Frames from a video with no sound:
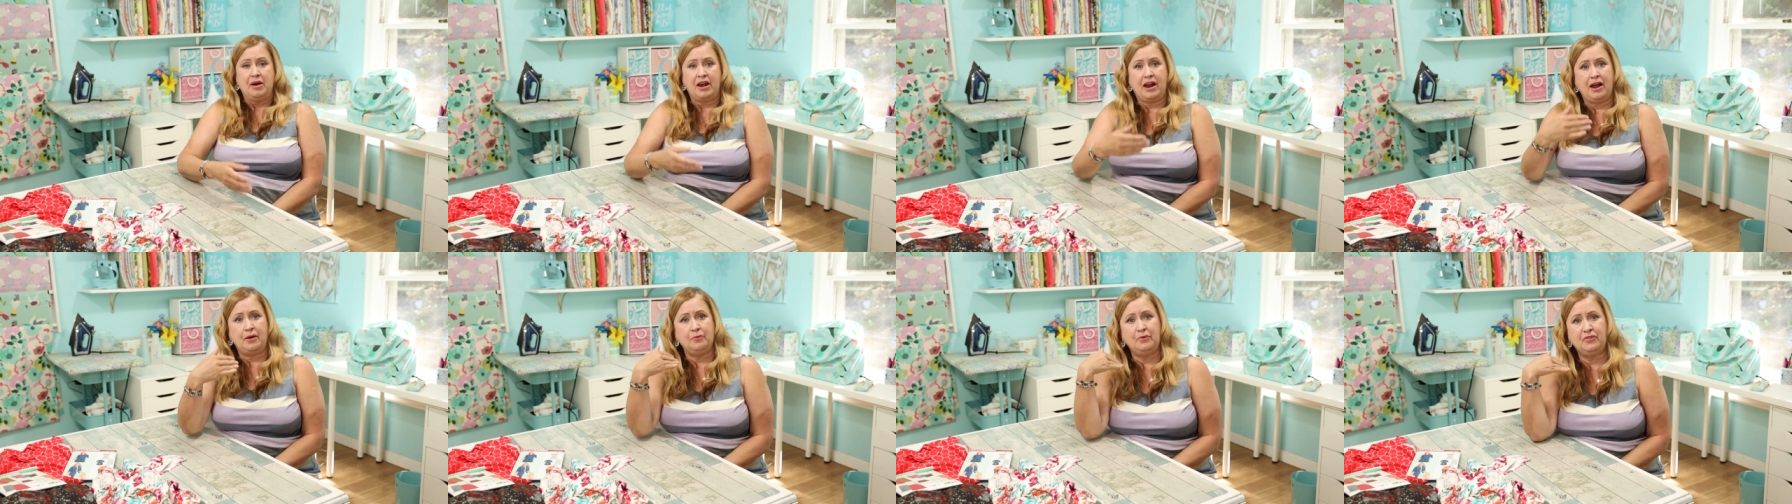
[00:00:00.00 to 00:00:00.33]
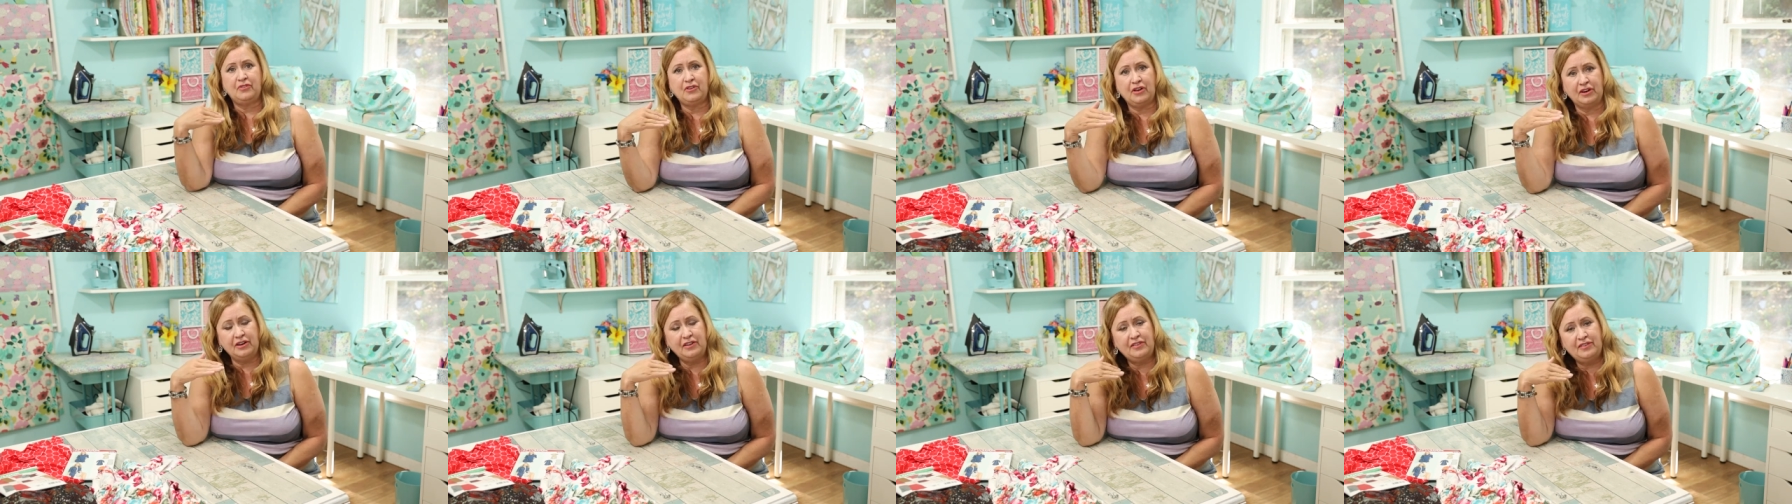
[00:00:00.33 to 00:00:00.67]
but I
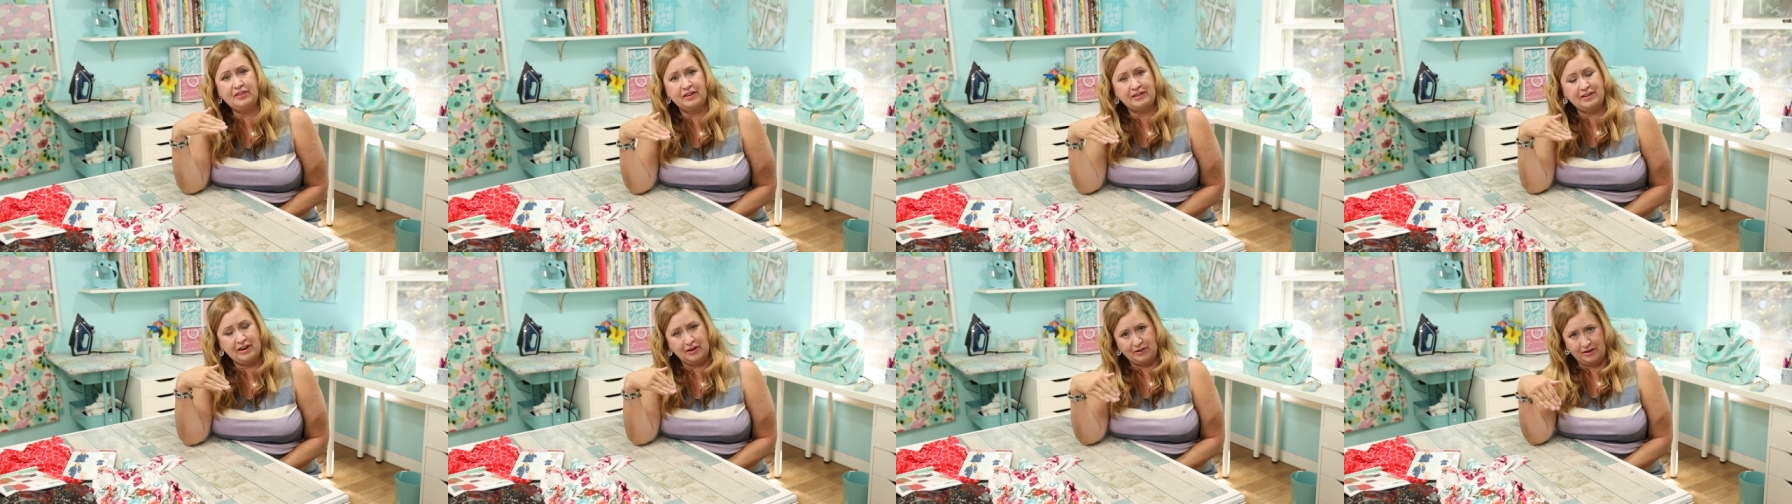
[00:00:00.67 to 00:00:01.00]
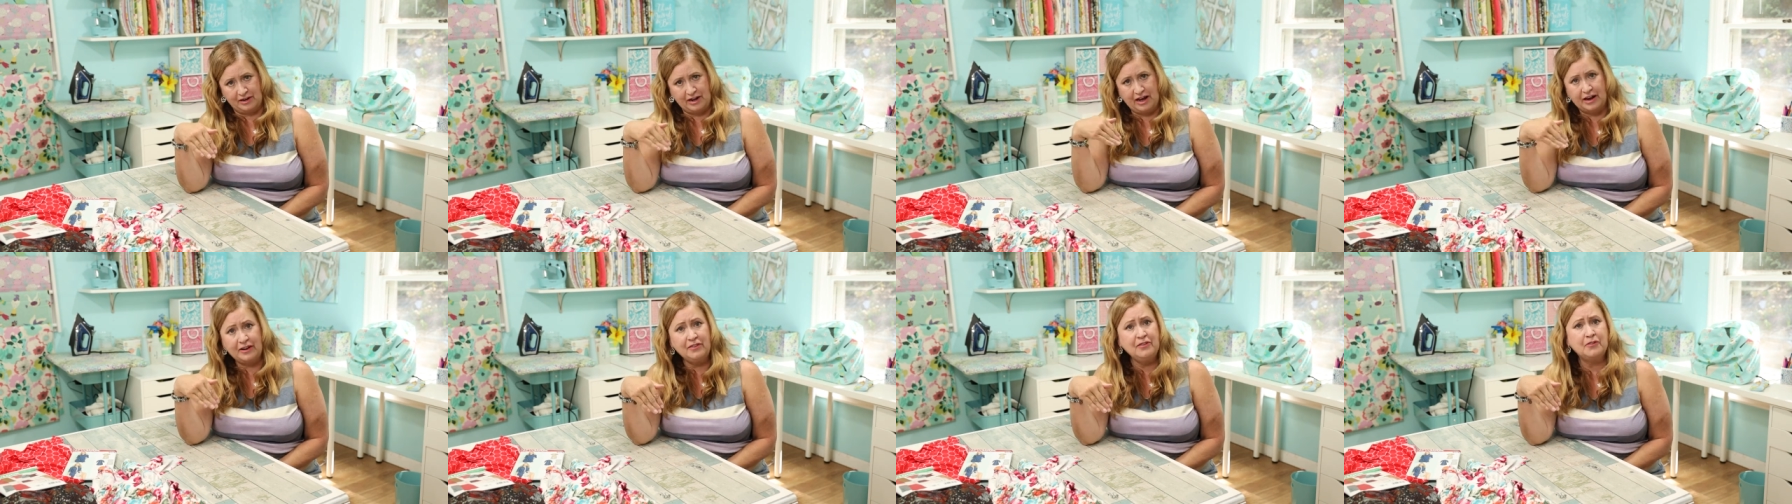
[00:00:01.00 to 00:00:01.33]
was going to sit down
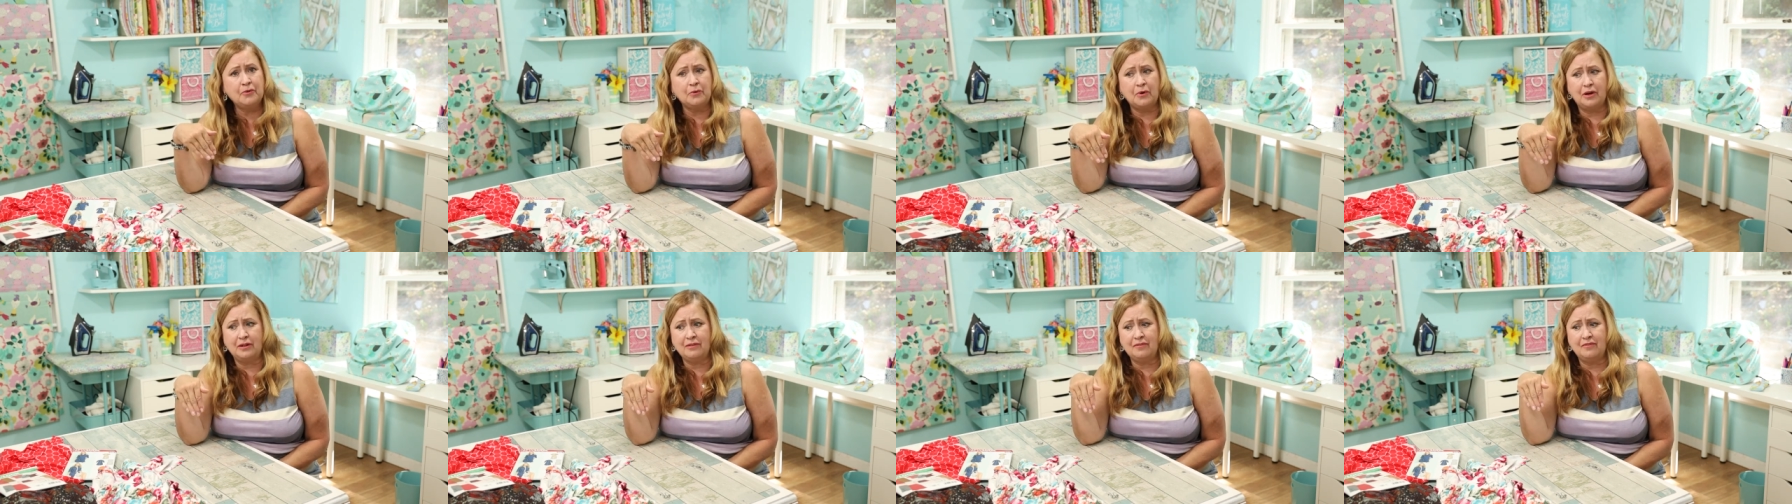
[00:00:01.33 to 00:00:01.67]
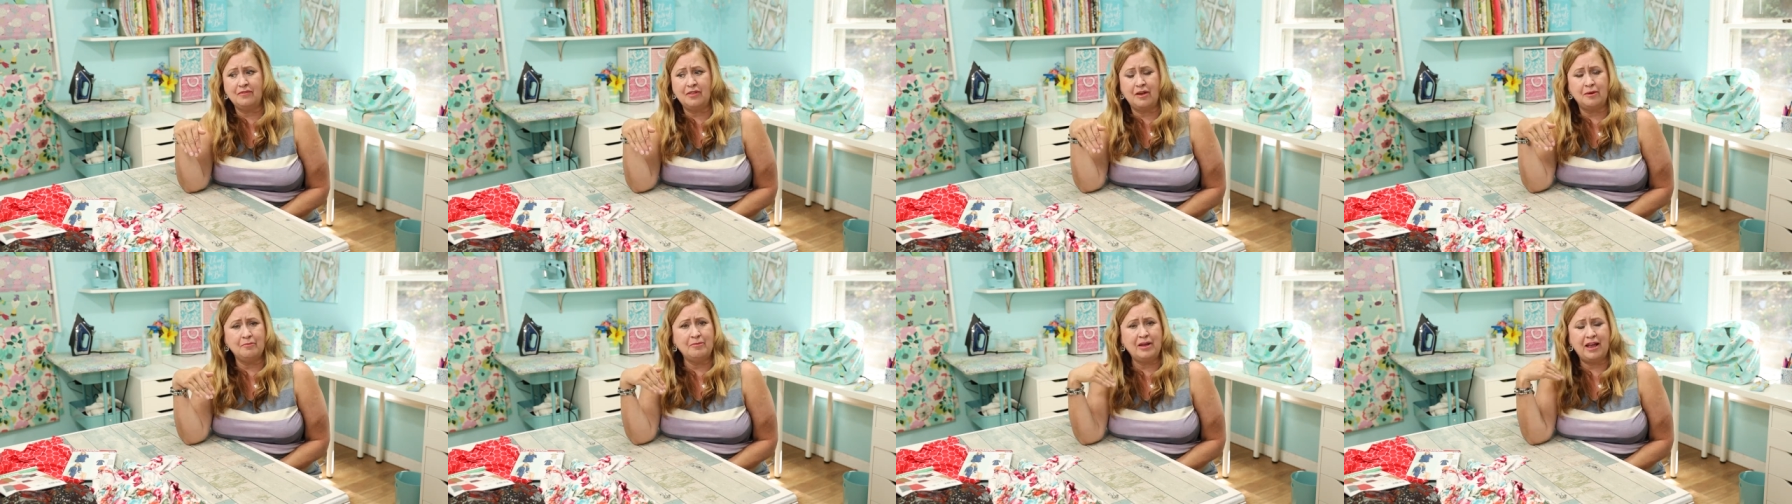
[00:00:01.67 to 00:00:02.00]
and answer all
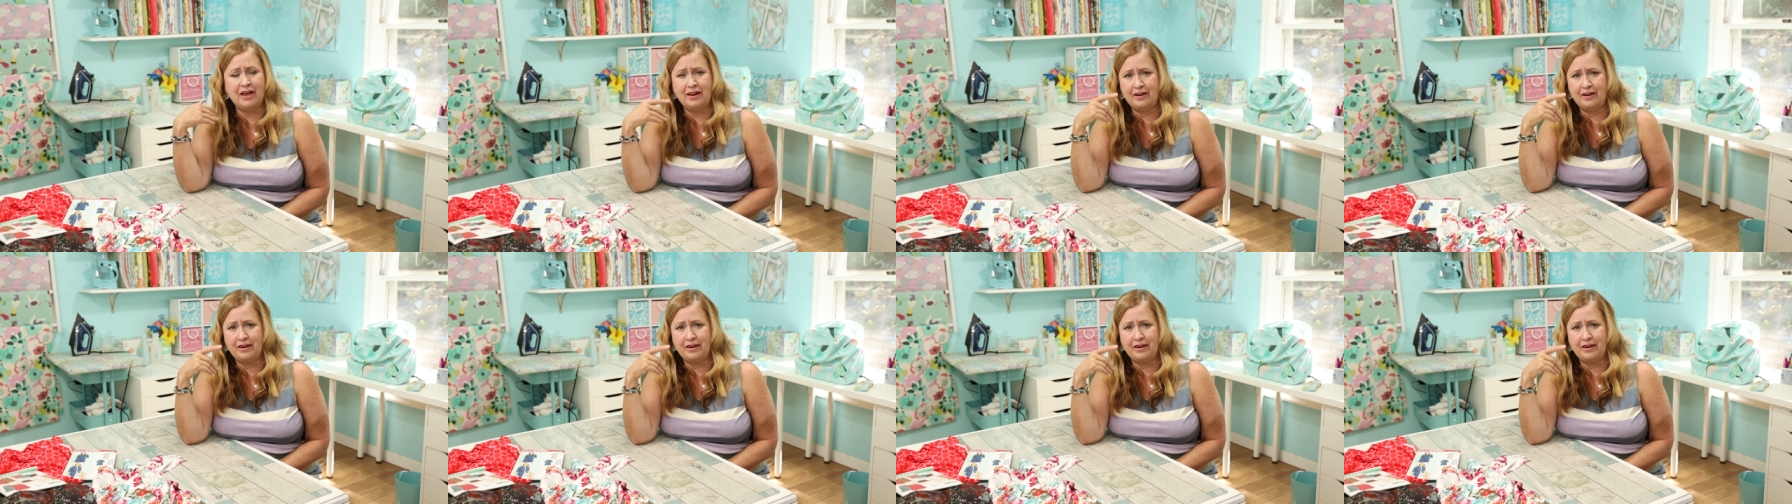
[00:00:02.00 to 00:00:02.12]
of them,